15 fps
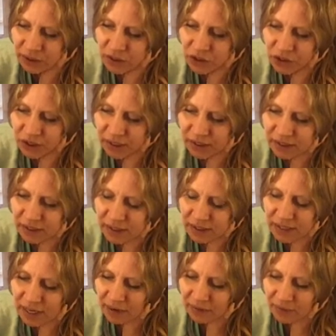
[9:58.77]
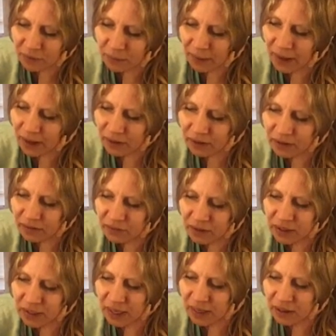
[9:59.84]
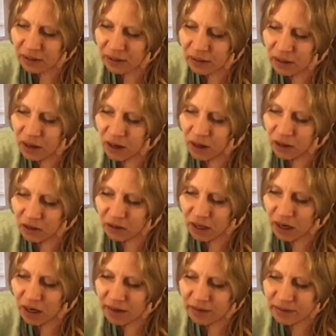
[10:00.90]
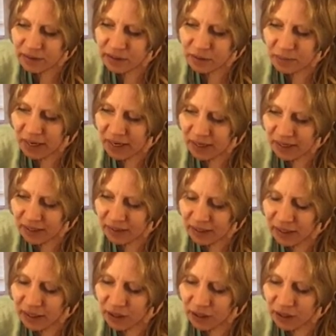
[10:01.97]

trickling down the back of the neck, along the spine, and